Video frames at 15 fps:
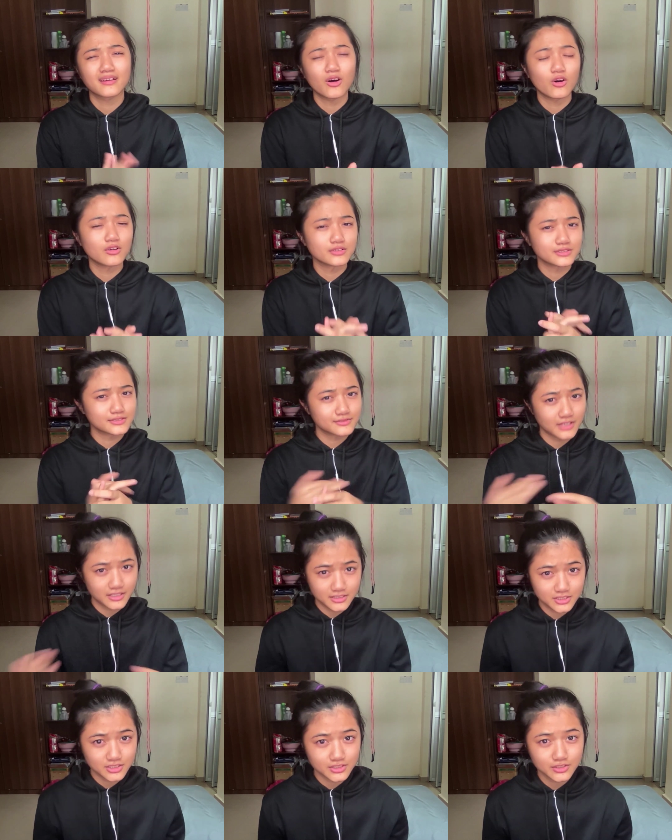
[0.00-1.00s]
all the
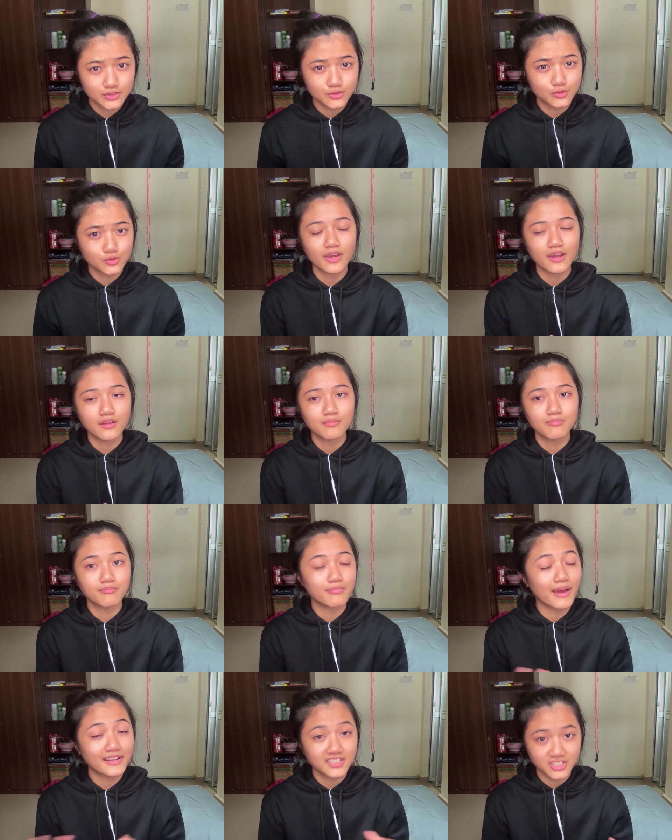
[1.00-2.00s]
strategies to get a
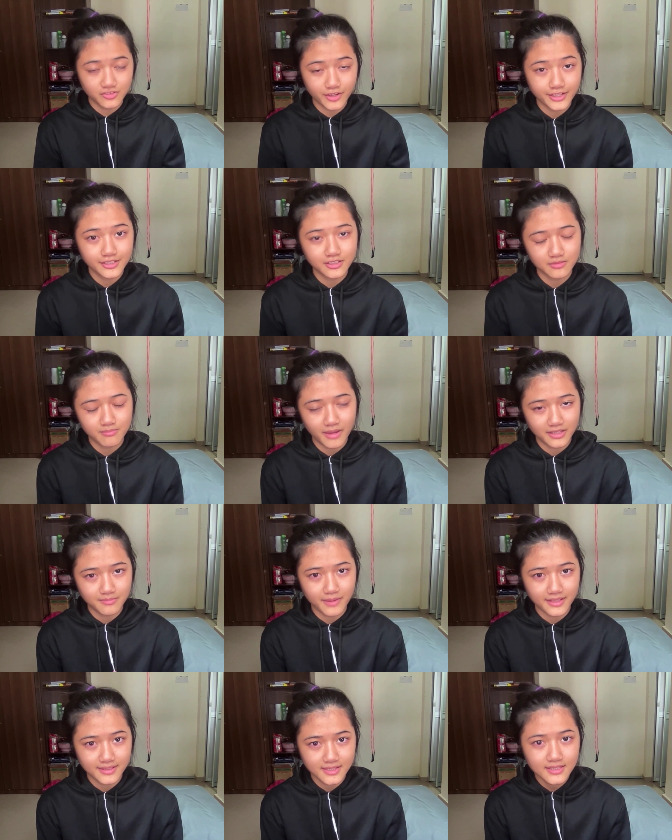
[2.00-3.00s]
better grade in
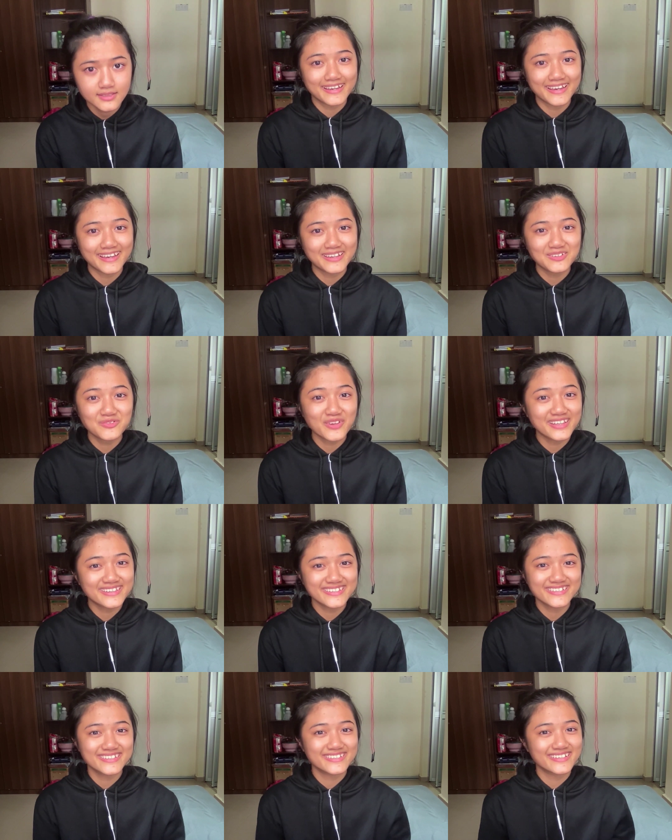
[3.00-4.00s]
mathematics, and
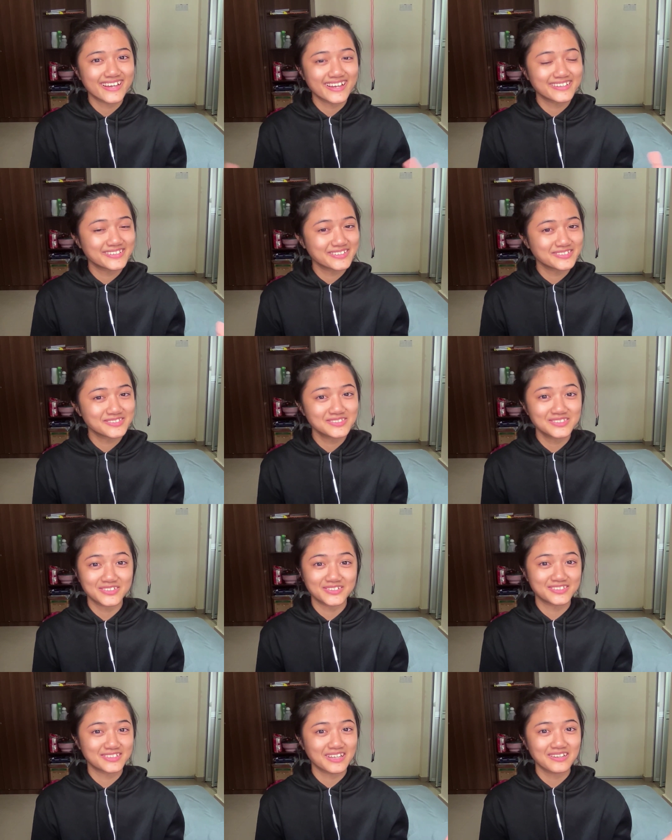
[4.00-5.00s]
waited until the
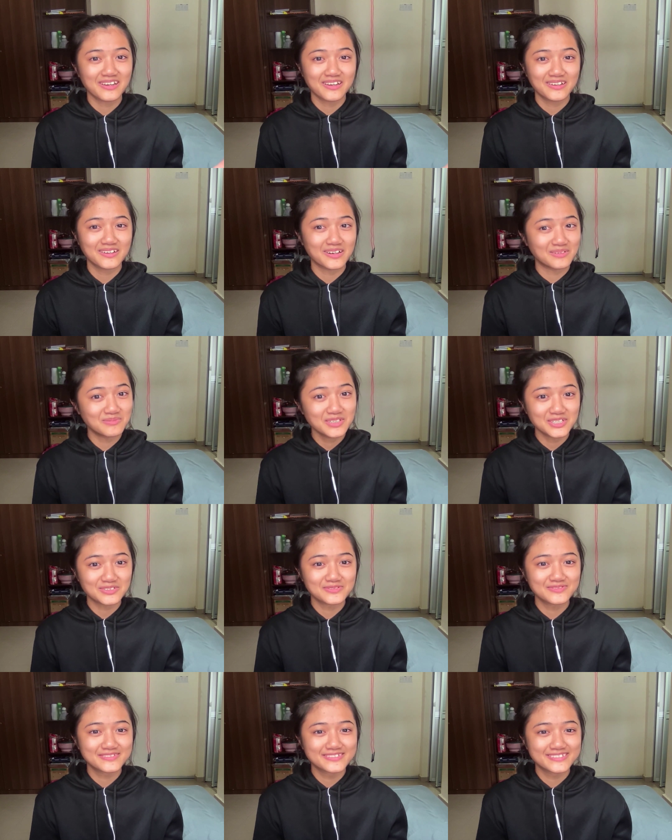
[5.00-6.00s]
result came
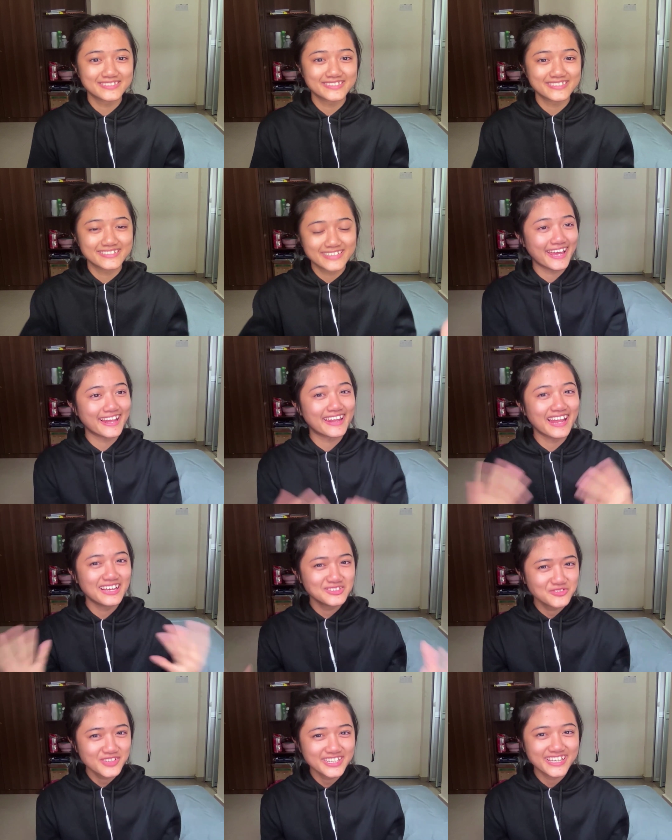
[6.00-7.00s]
out. And
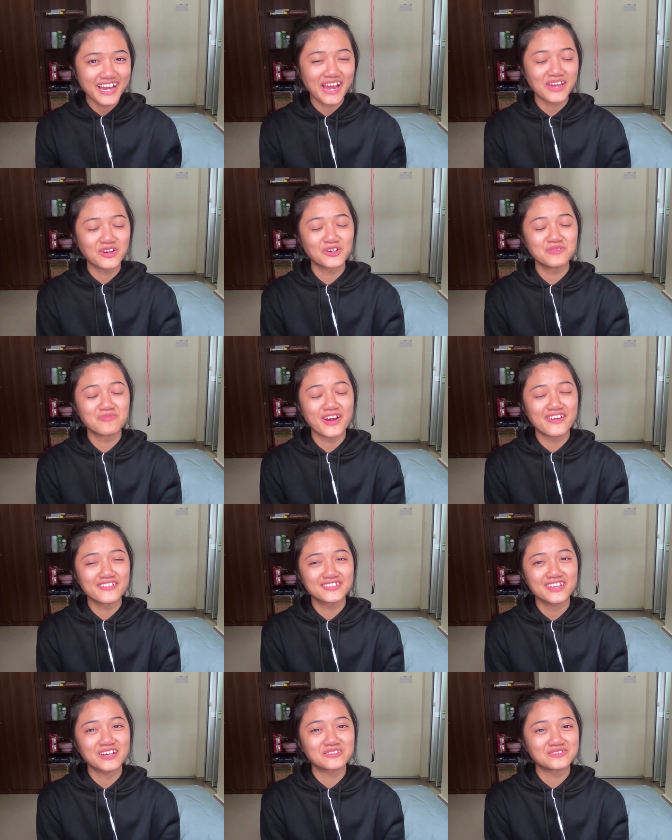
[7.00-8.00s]
last week, I got my
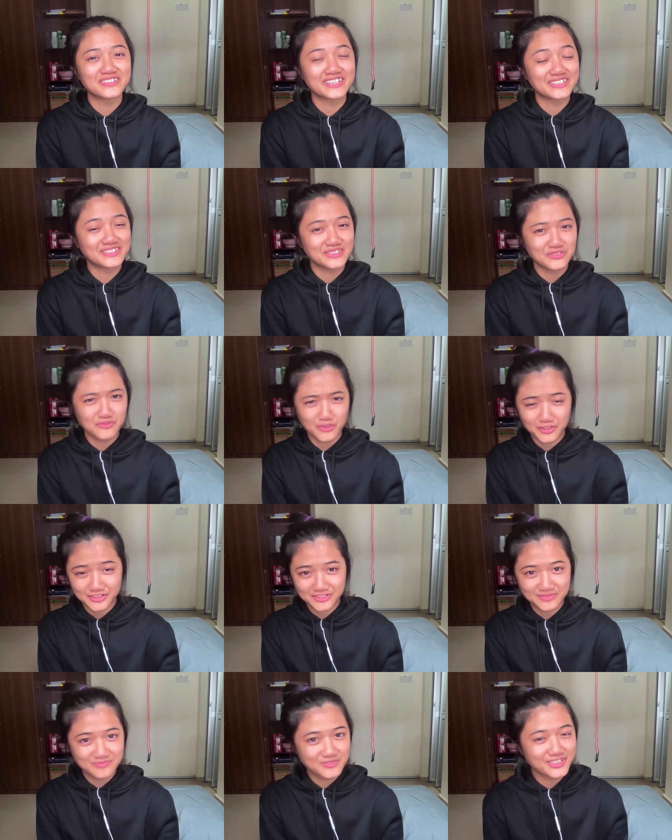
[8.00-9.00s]
result and it
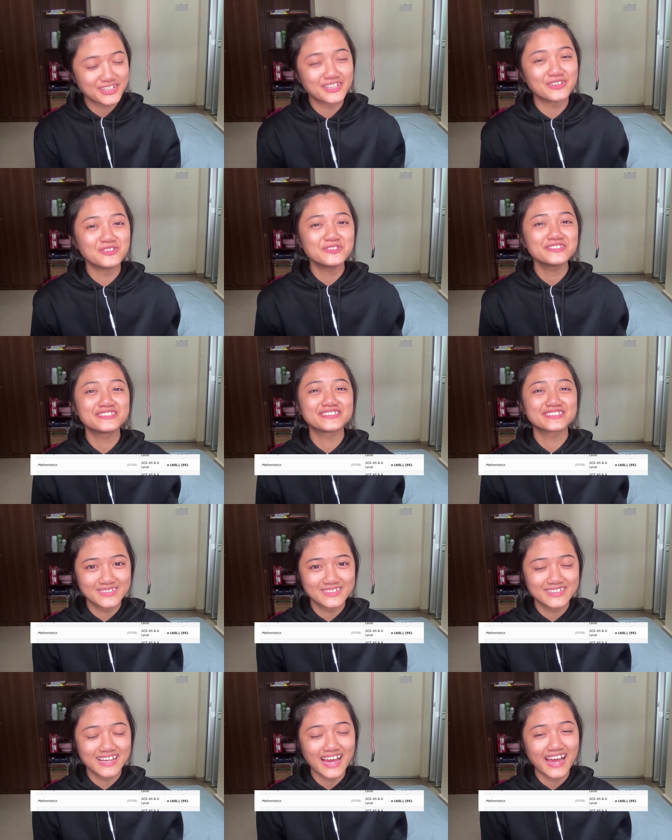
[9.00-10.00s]
was pretty good.
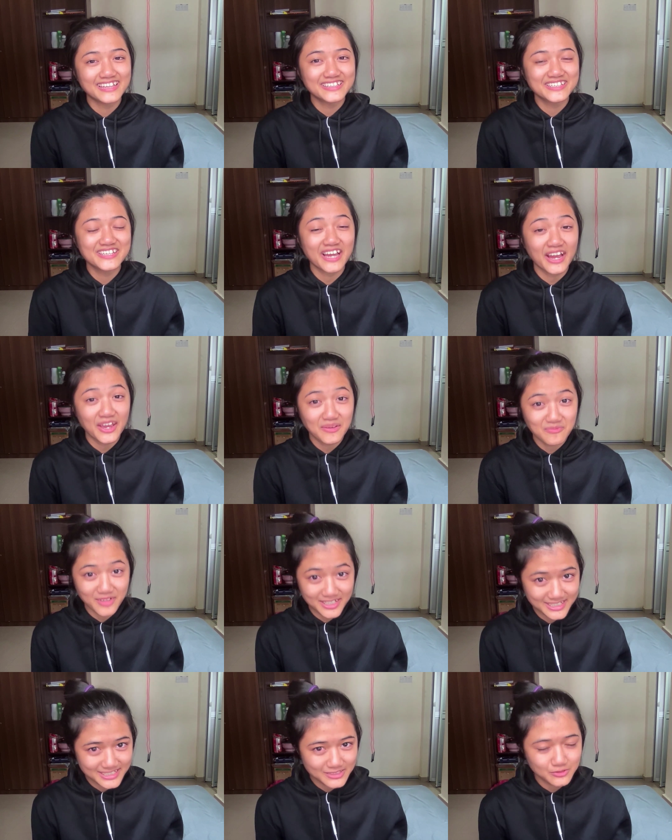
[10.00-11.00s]
I think I'm
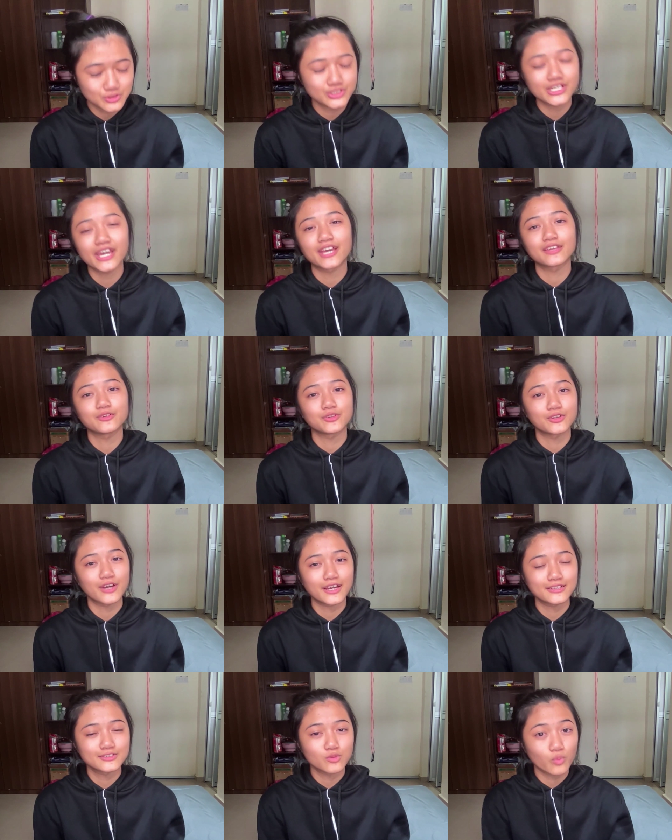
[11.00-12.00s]
ready to share to you
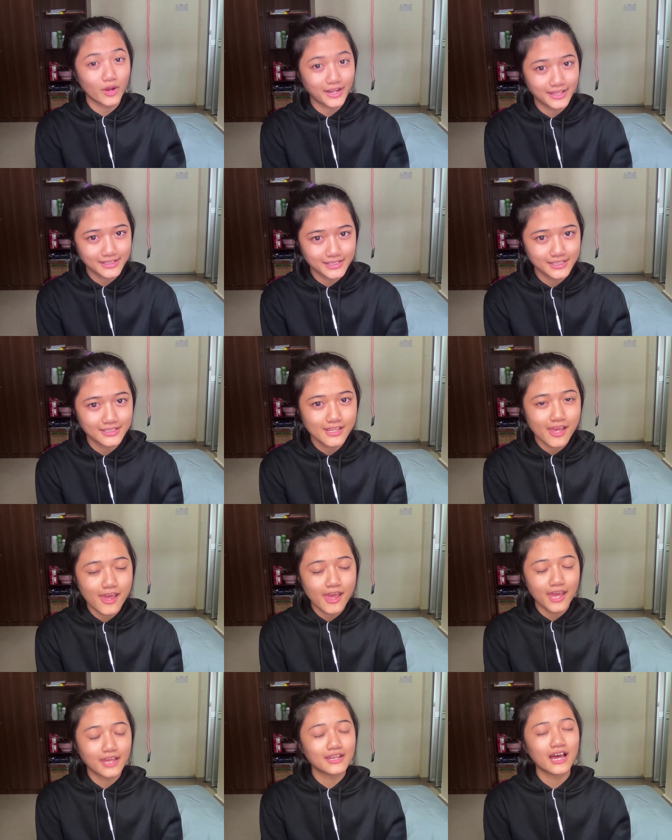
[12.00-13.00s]
guys what I did
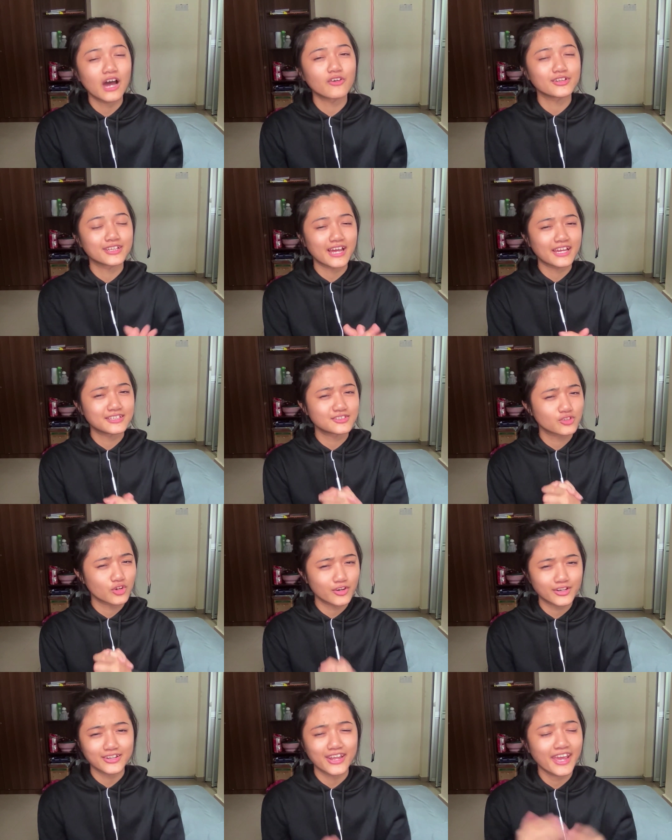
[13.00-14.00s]
and how did I
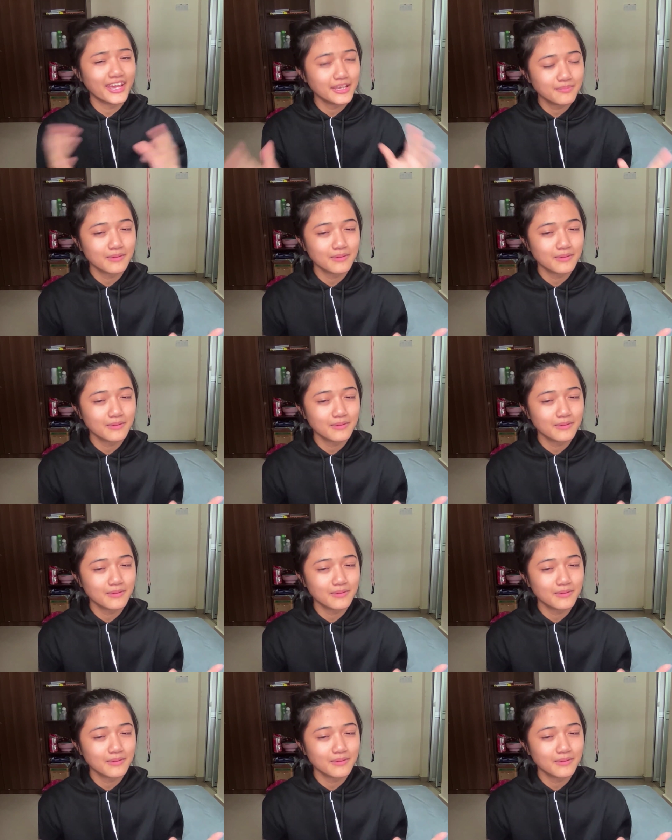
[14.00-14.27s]
score an A